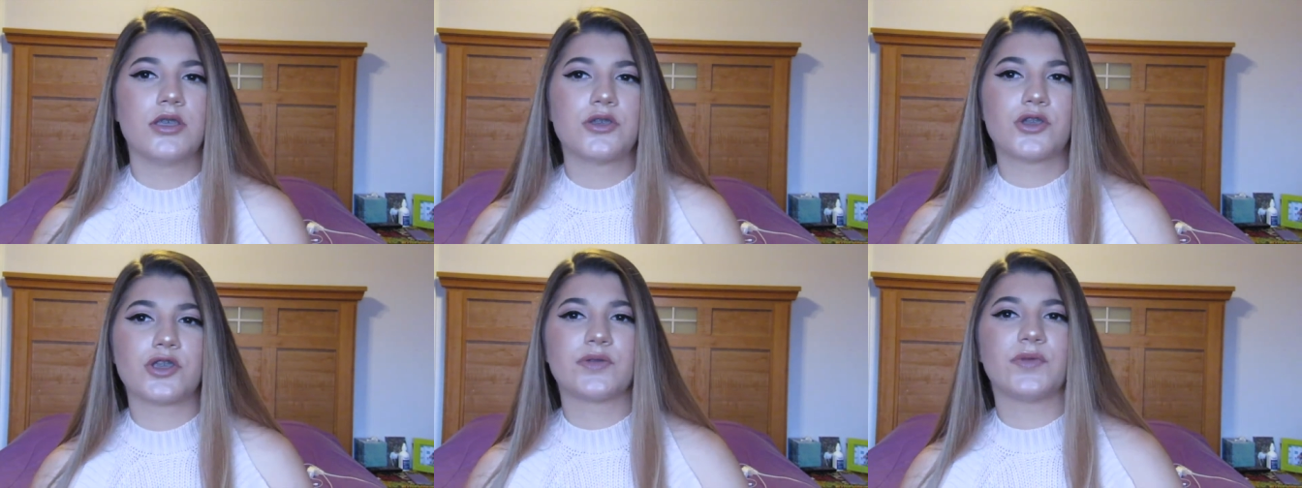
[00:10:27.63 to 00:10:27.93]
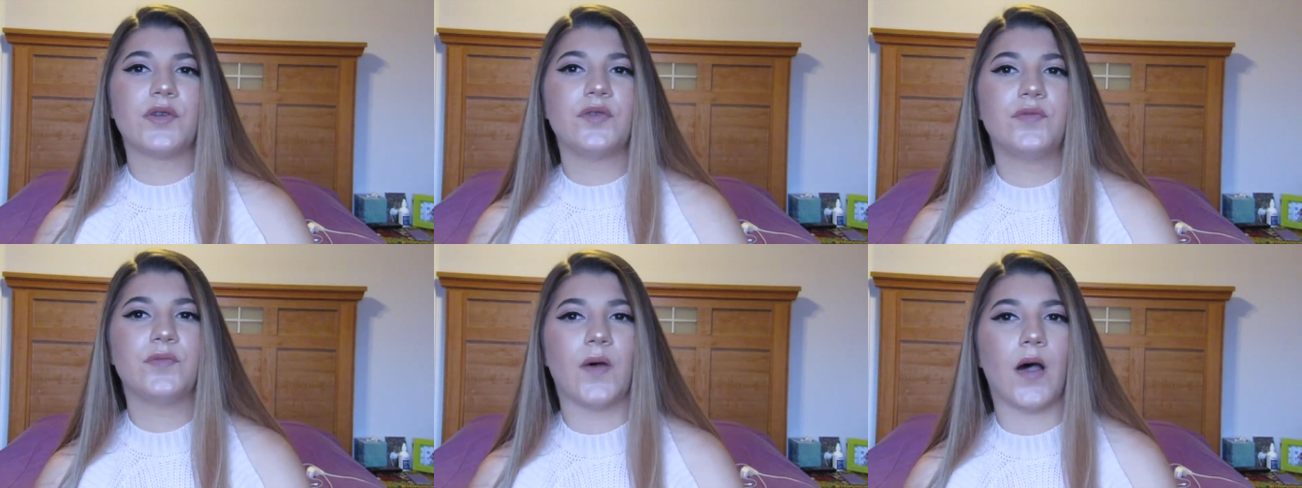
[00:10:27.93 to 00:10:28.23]
just
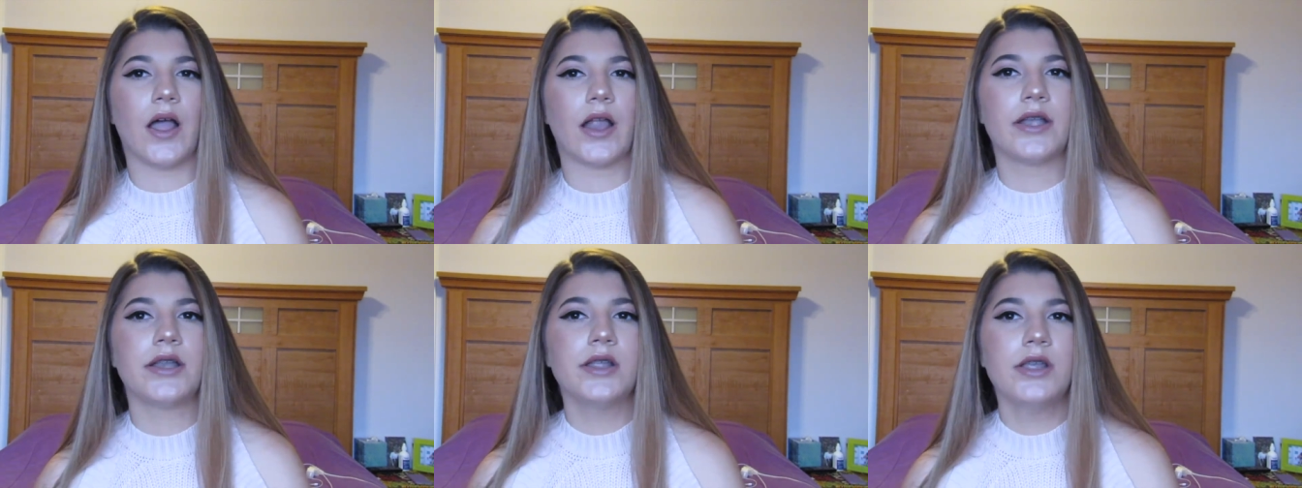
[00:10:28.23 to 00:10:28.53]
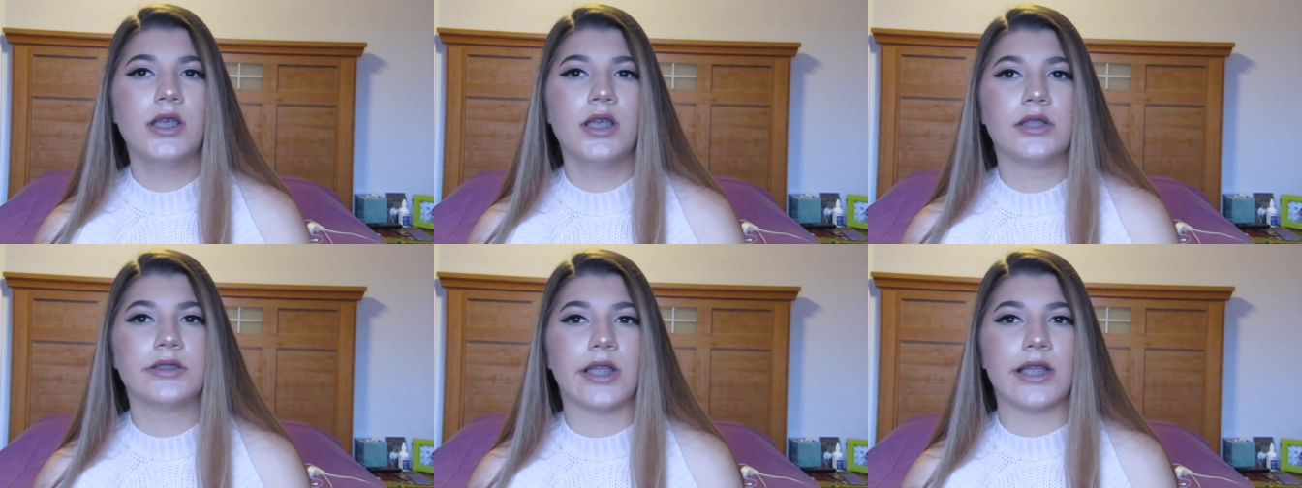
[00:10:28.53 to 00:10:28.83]
for fun,
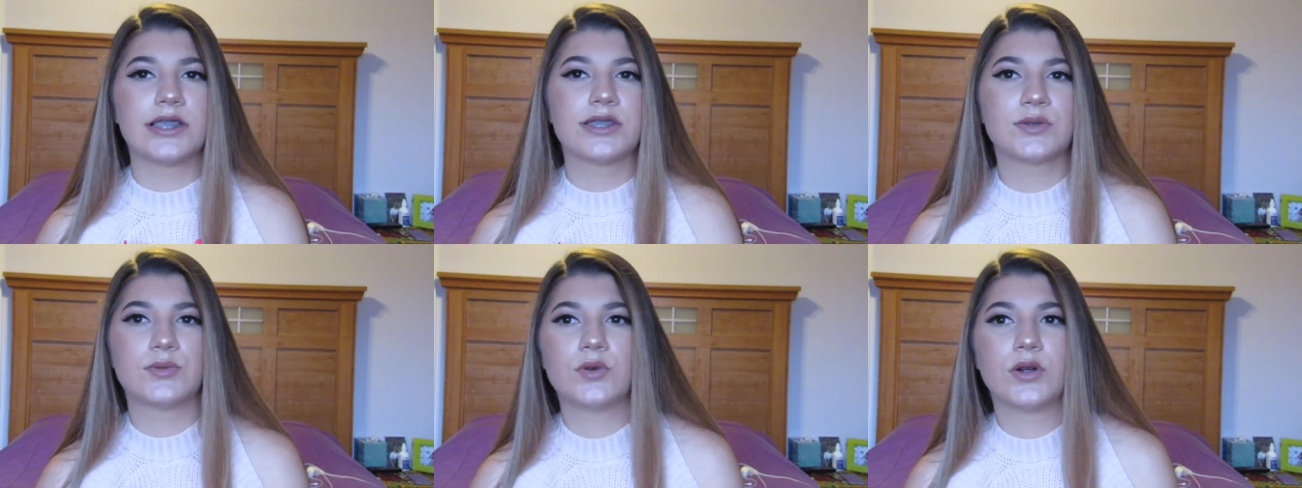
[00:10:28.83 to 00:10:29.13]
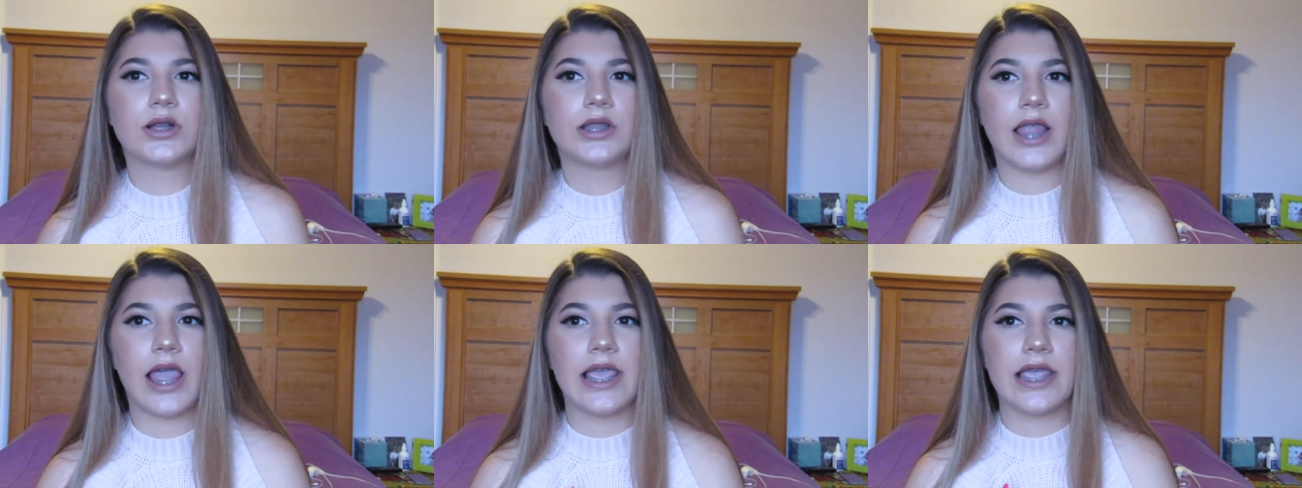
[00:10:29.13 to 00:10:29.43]
that's
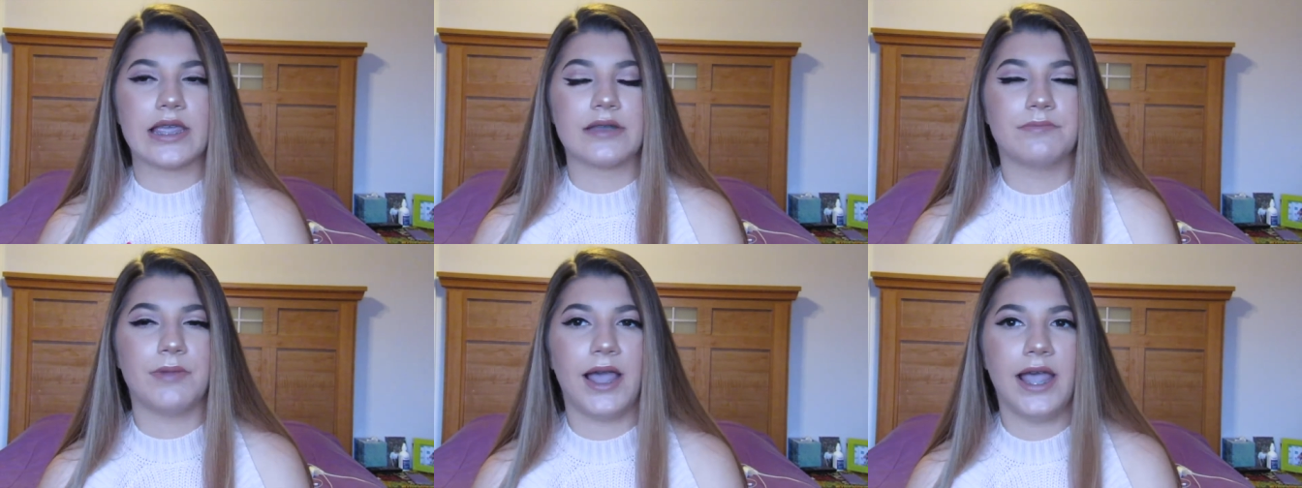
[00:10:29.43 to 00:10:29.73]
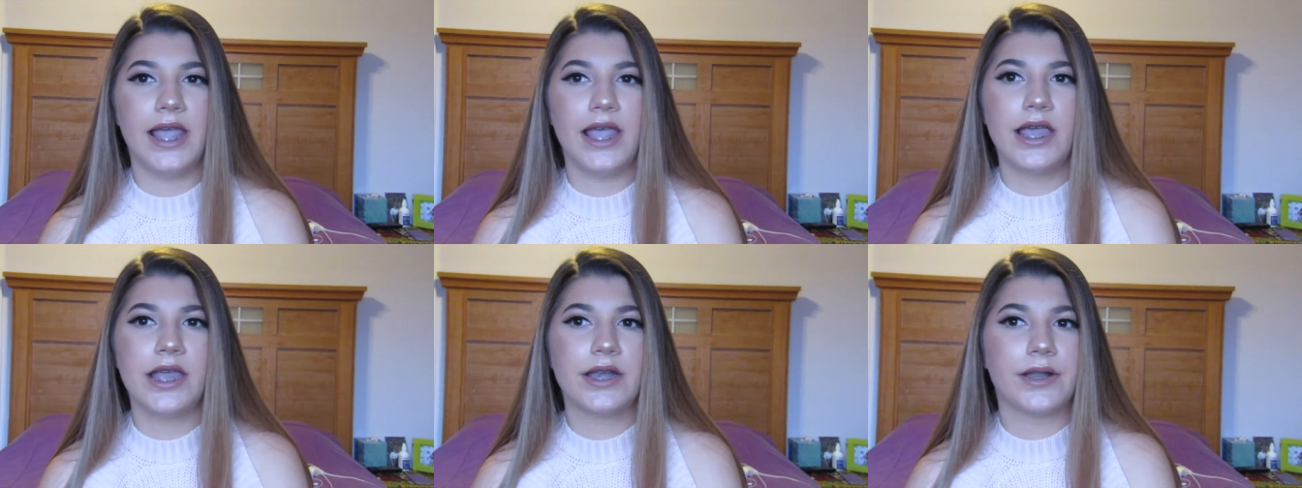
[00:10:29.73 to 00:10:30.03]
where, like, in my
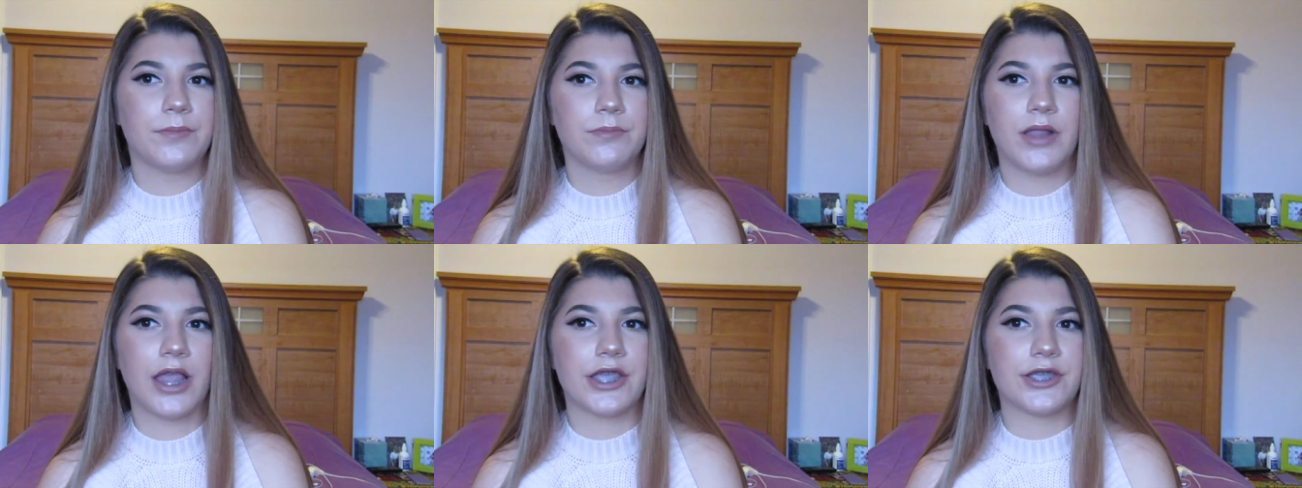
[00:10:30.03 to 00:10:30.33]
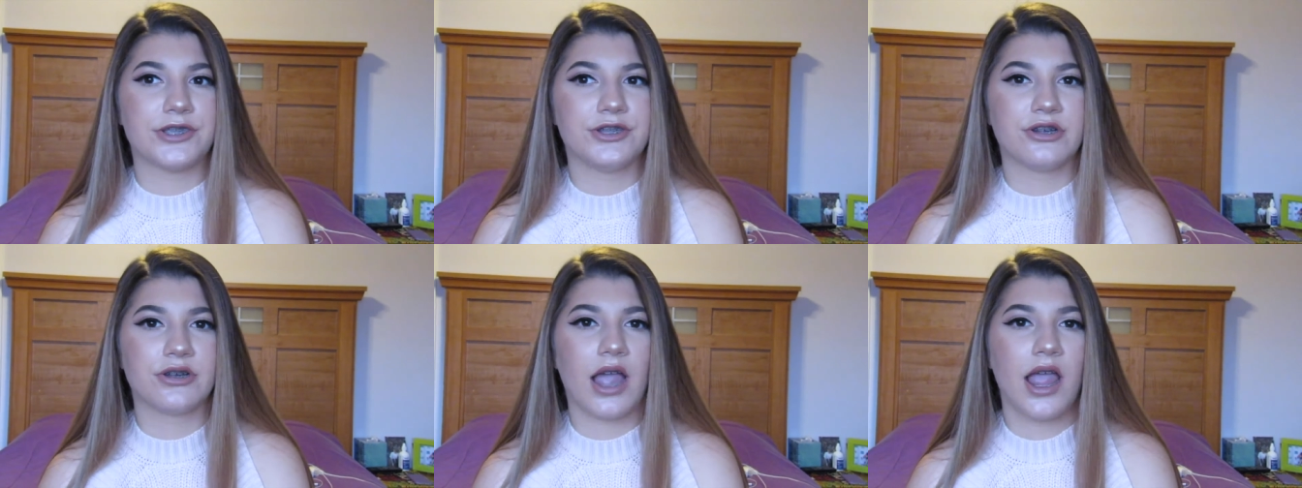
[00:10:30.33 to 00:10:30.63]
head, I'm
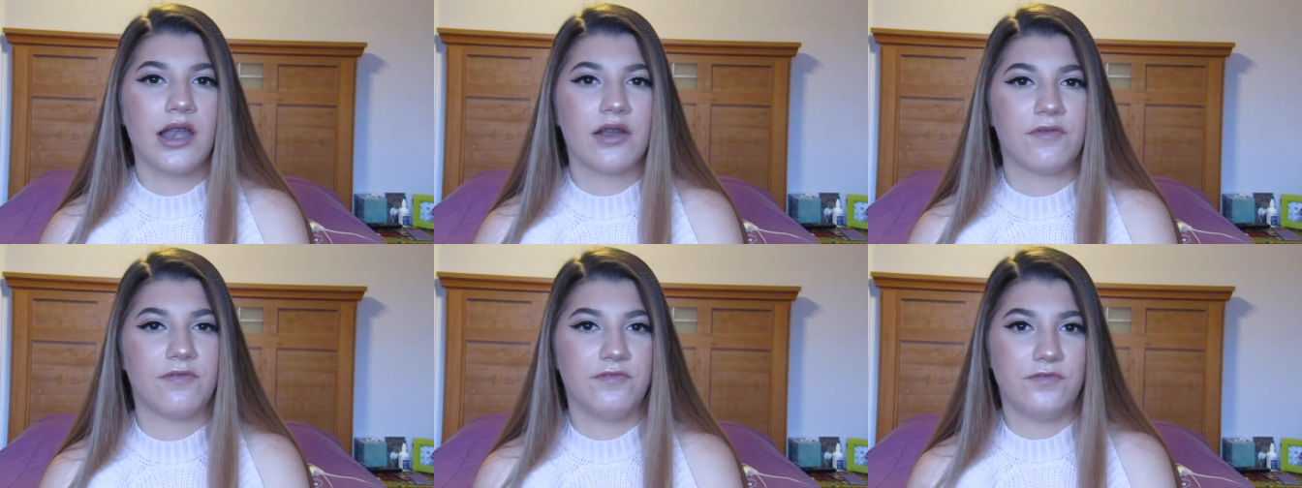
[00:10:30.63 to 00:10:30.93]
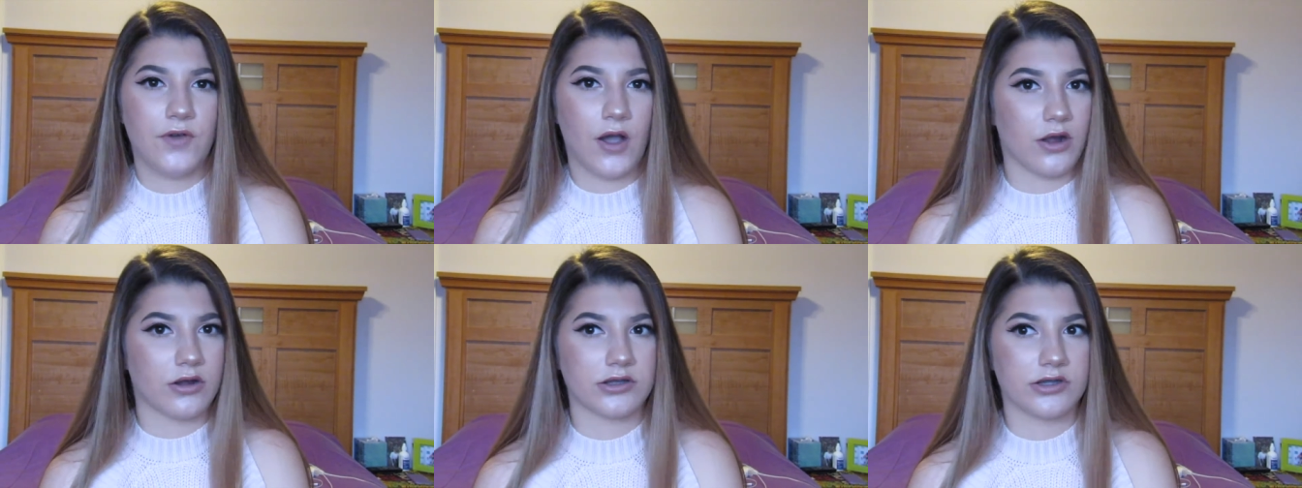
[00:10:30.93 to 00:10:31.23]
like, you're kind of
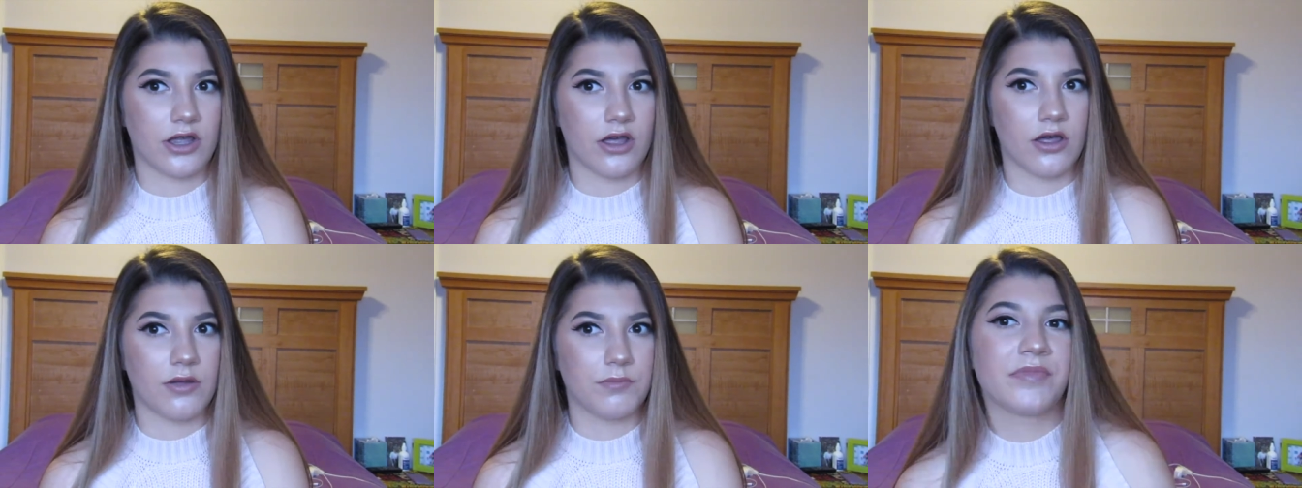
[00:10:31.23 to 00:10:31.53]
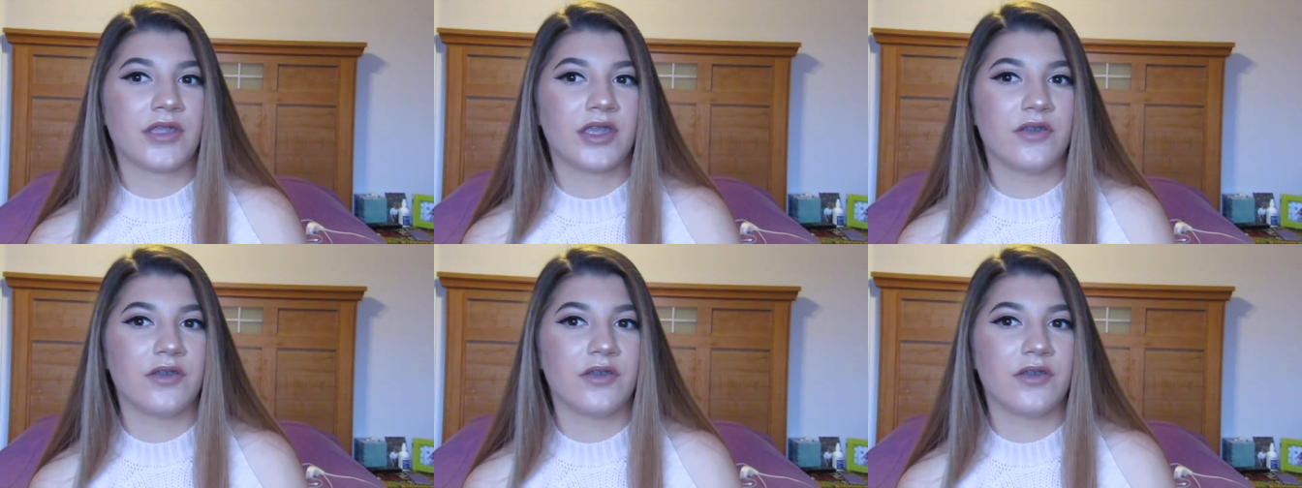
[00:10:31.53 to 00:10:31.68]
fucked up.